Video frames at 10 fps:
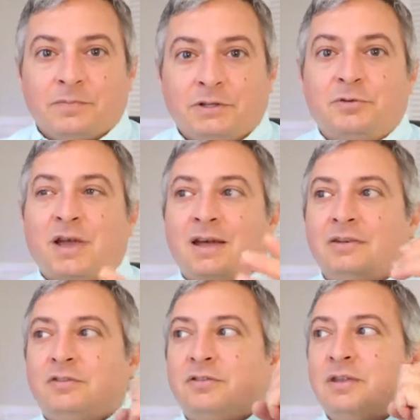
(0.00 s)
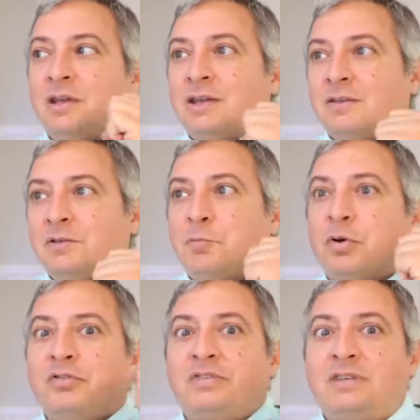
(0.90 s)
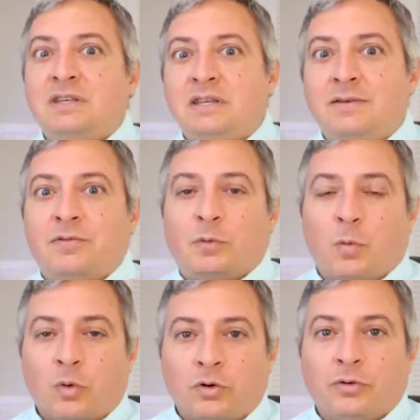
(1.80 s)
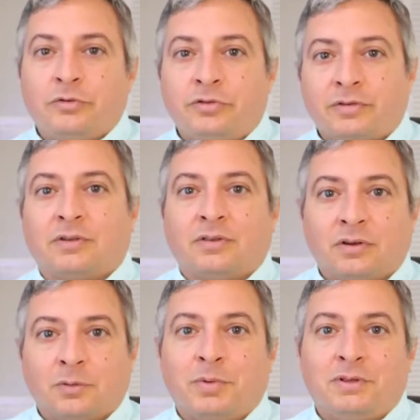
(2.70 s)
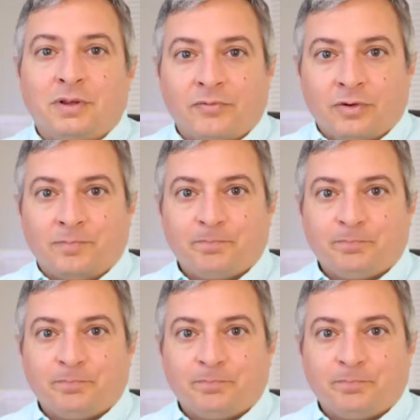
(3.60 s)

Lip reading: Like you kind of just, you perceive the world just a little bit different.